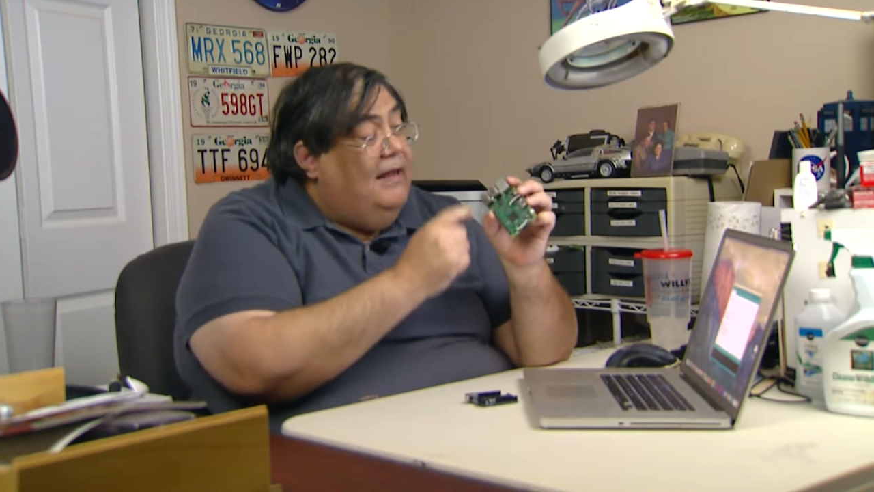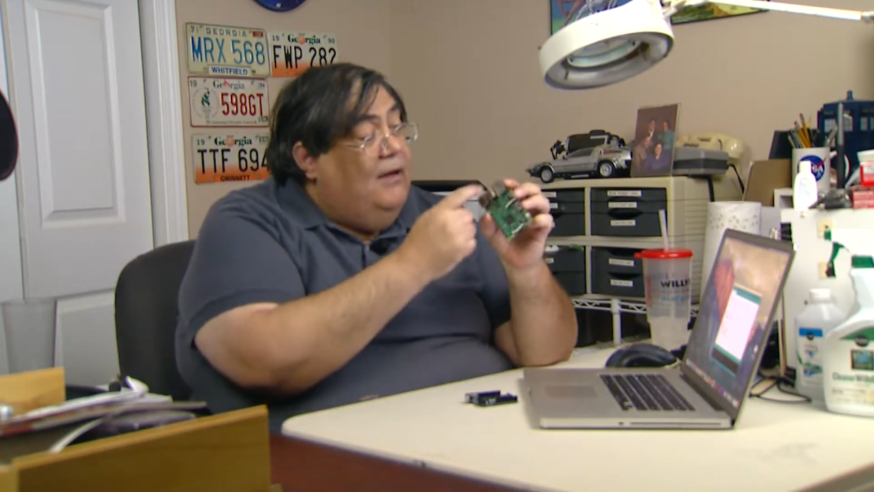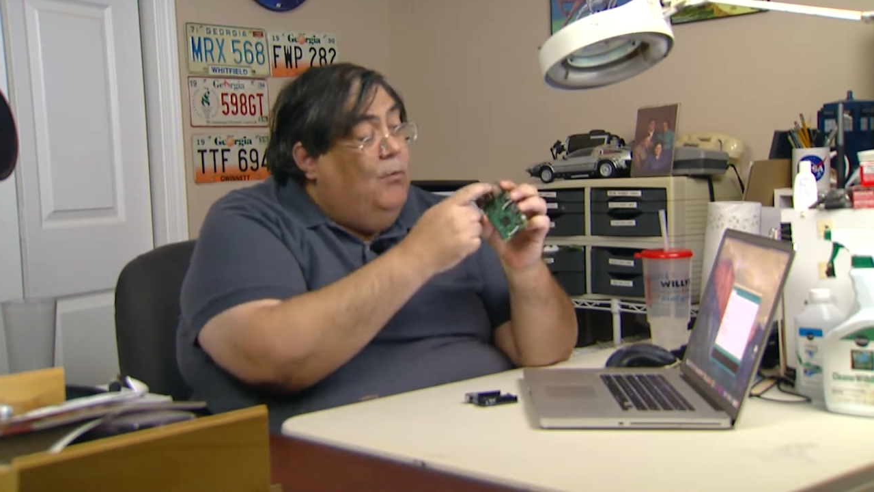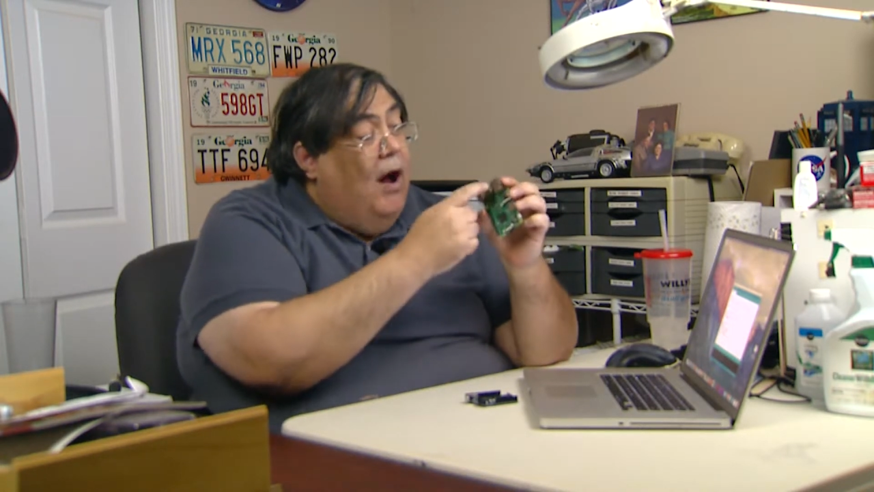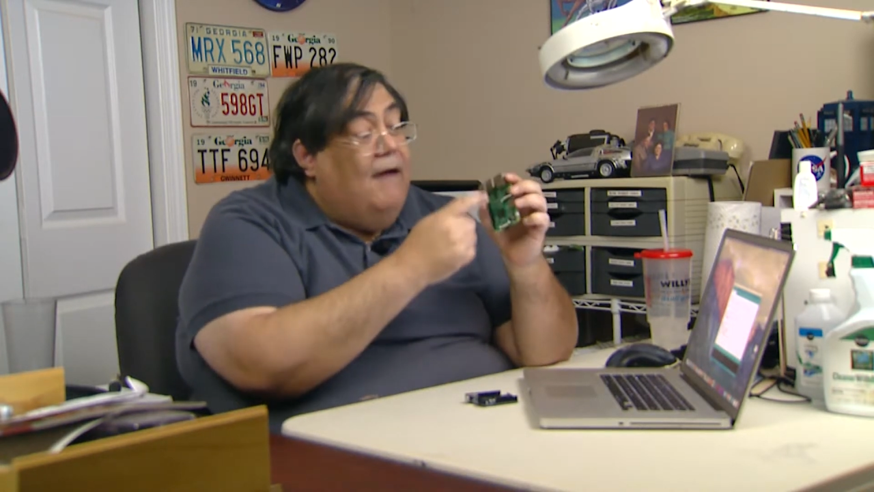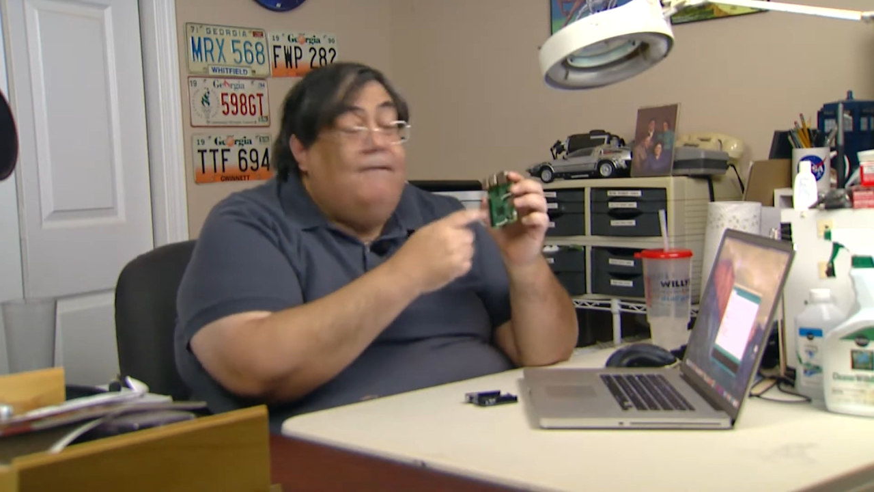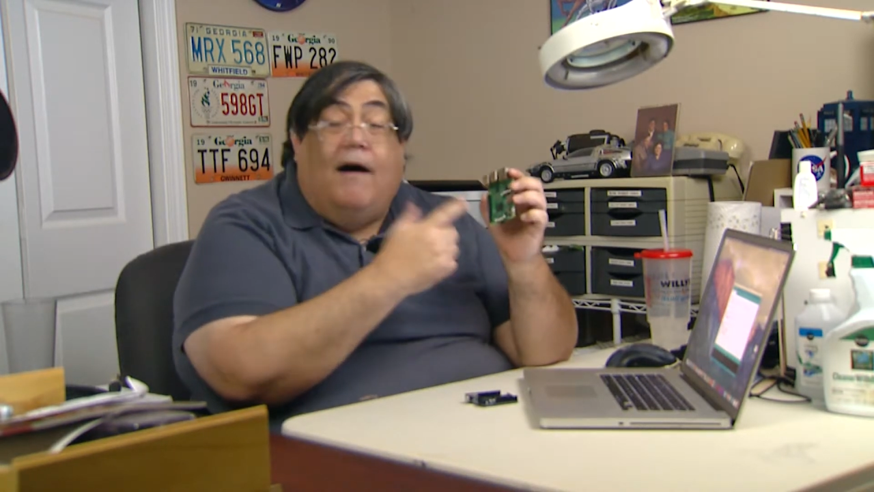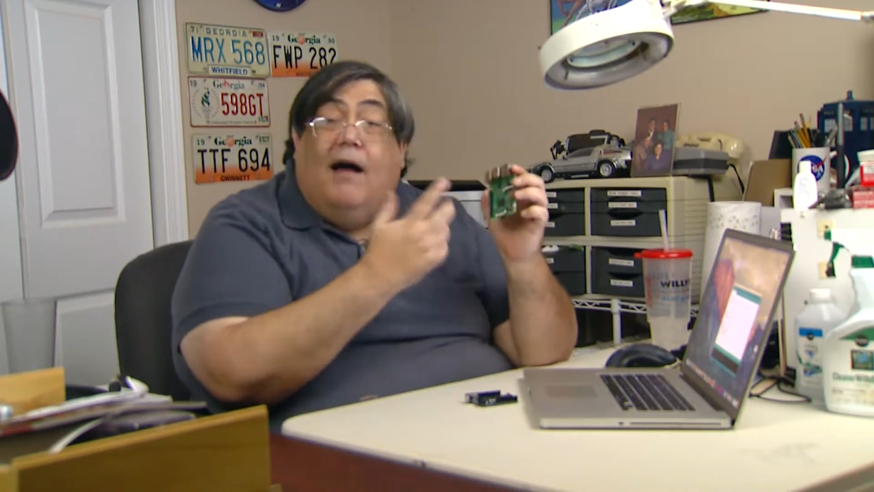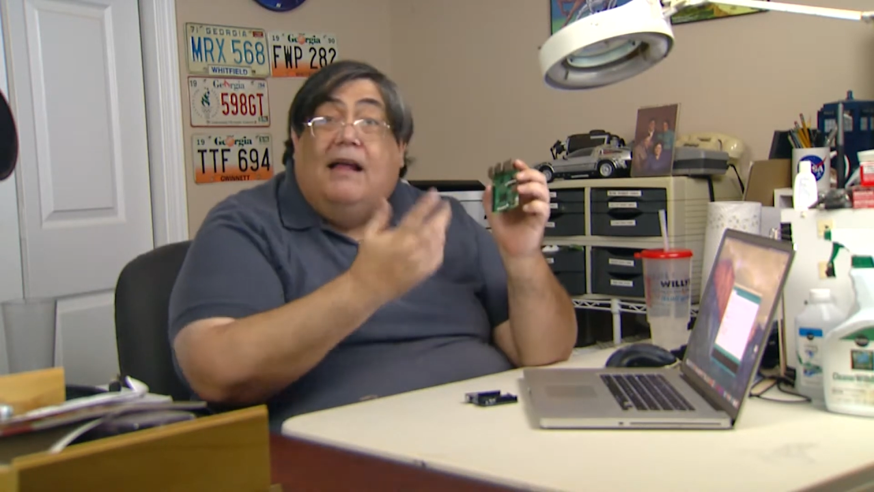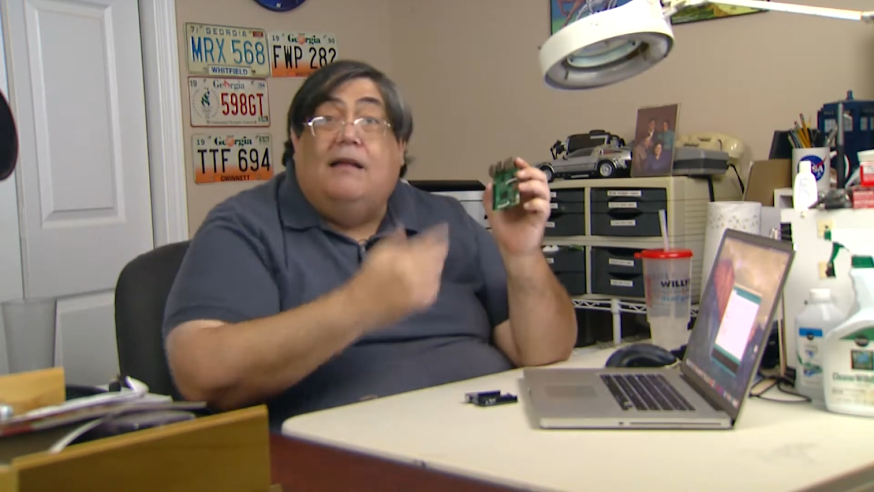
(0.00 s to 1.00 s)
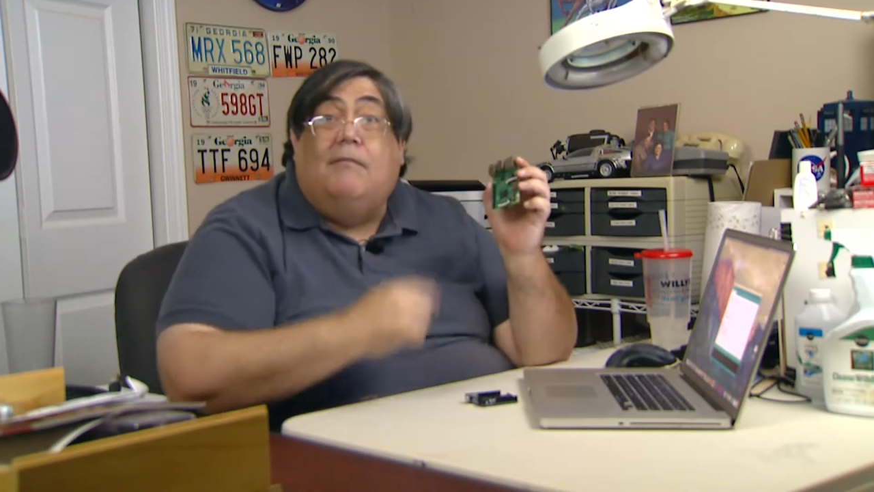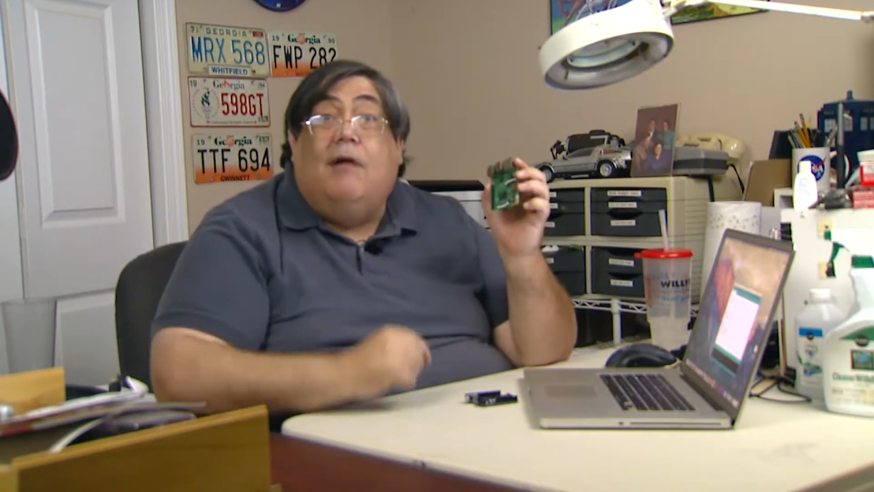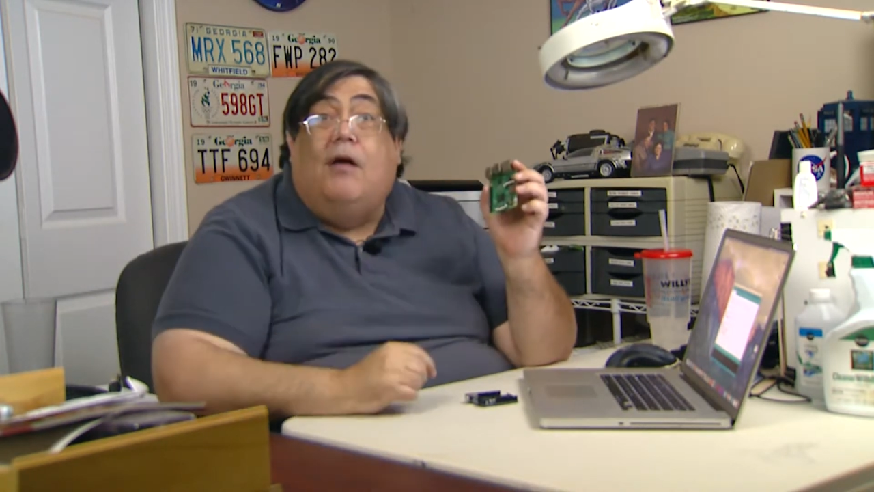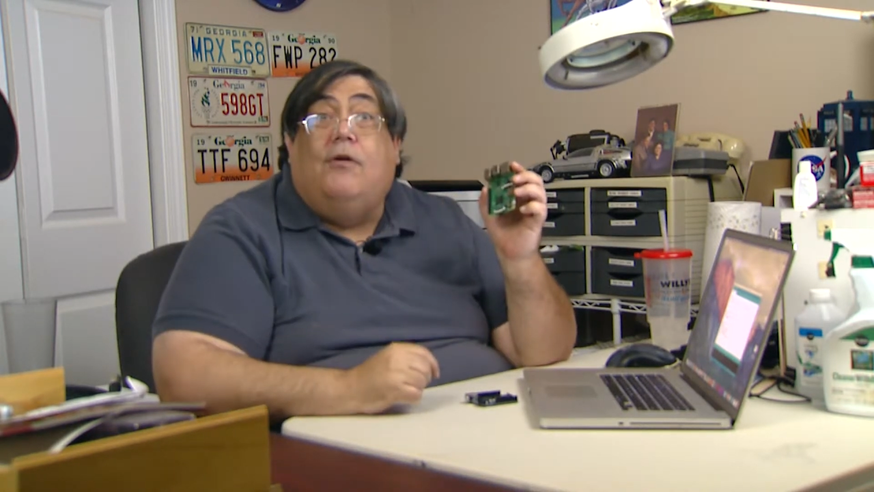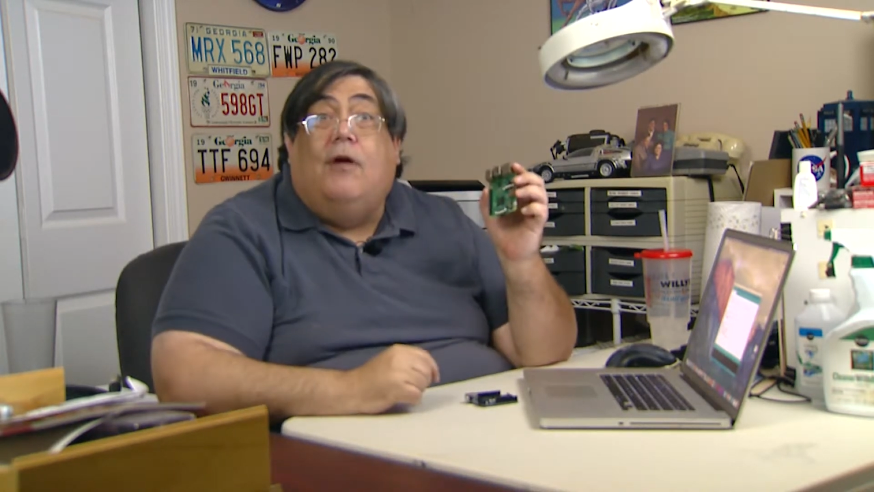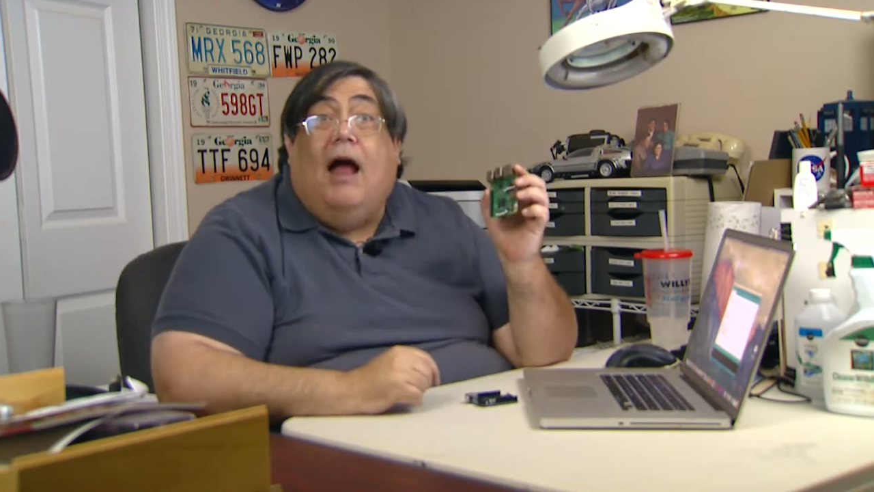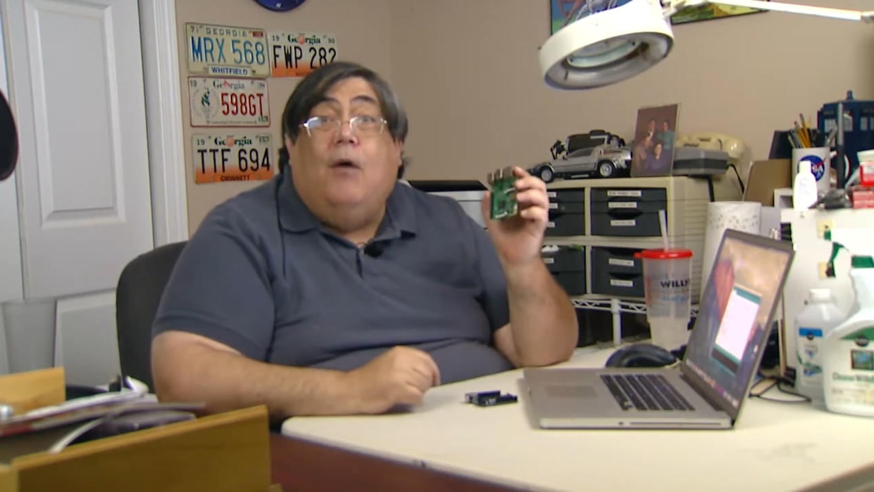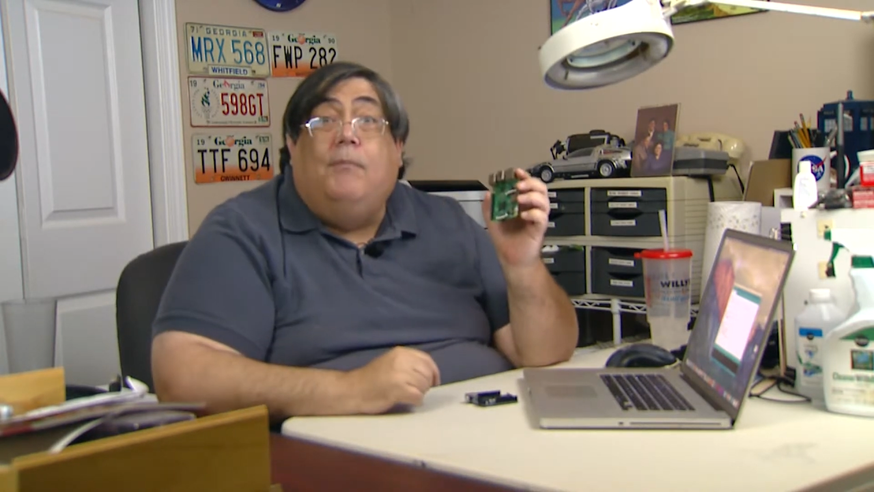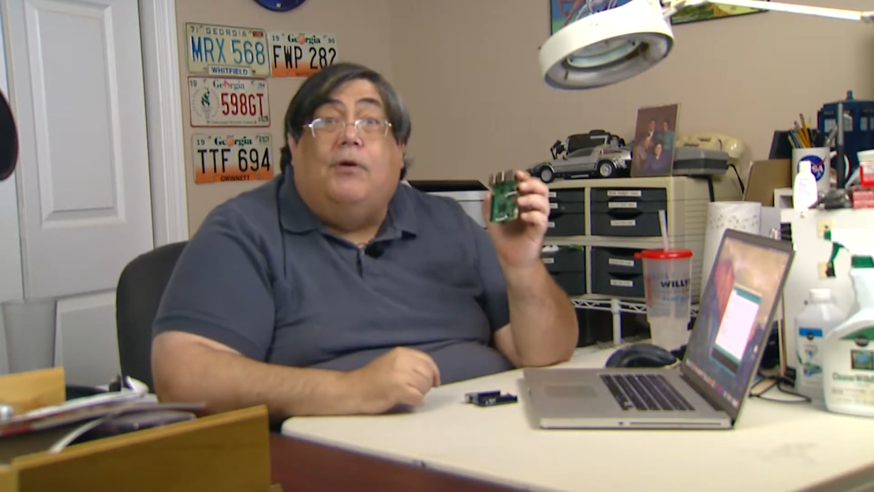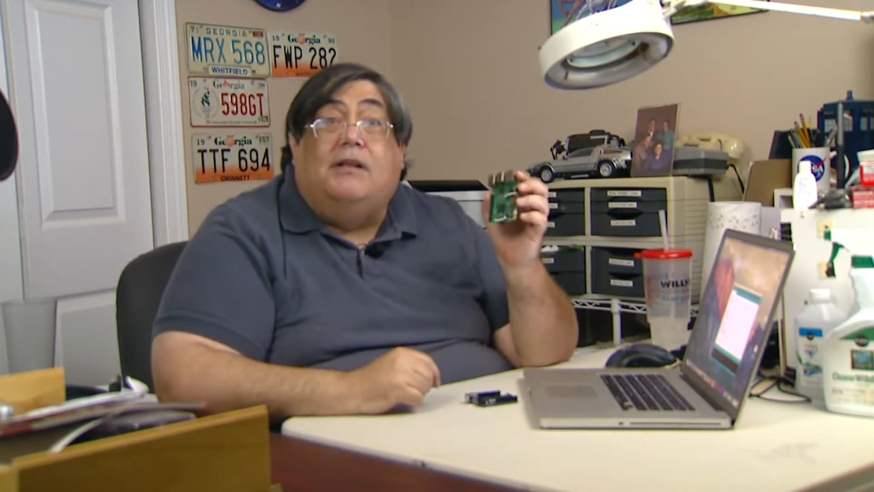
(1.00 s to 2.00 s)
the Wi-Fi and other
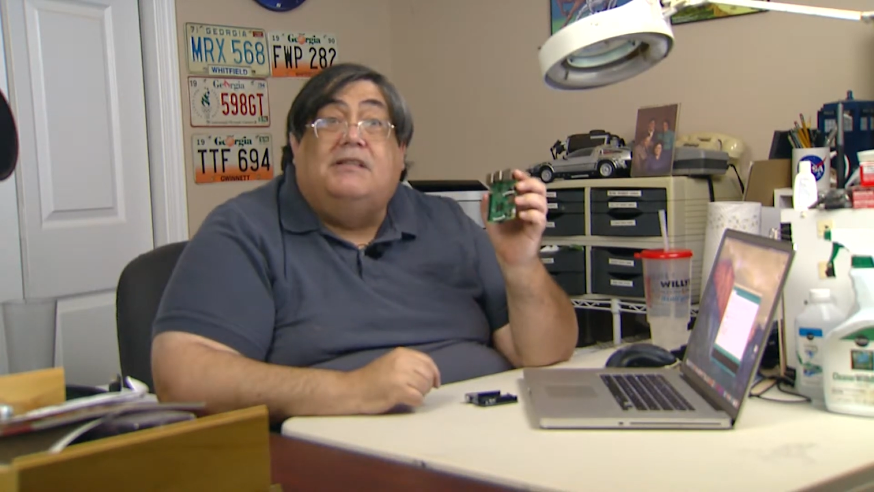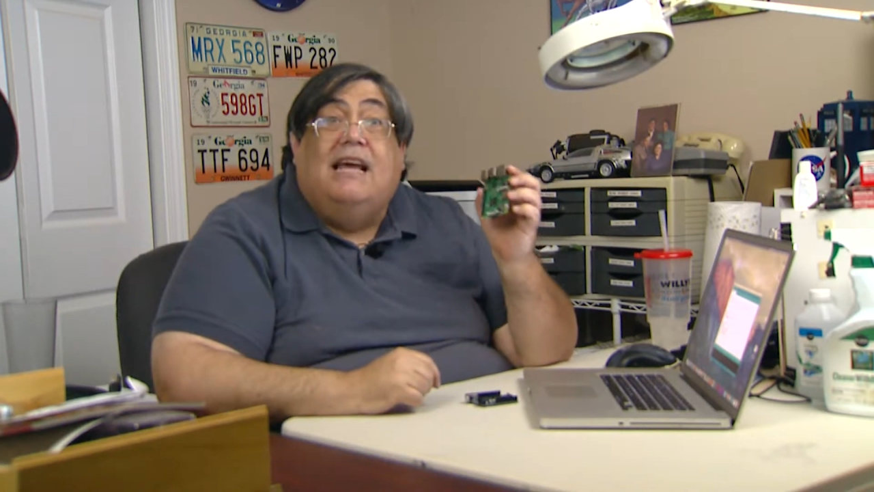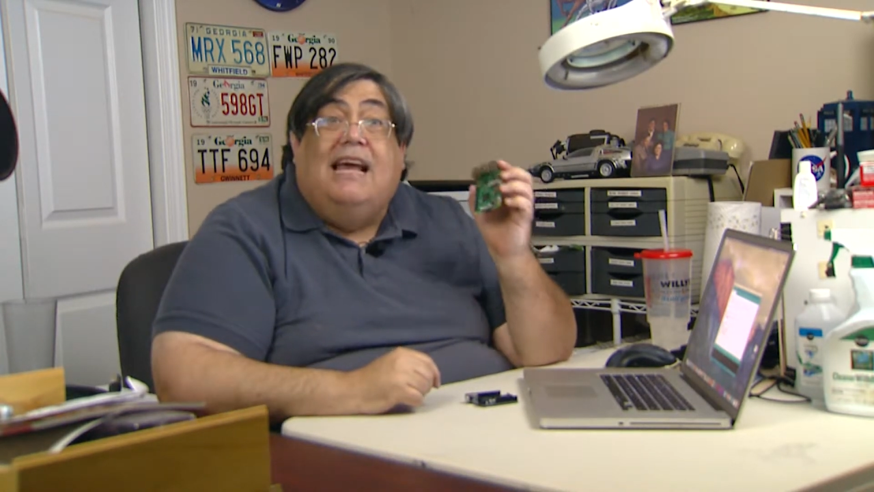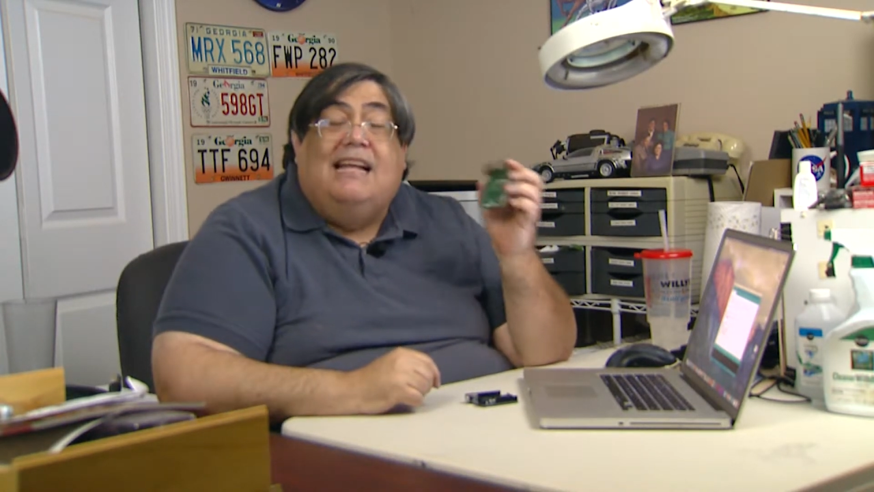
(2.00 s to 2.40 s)
outputs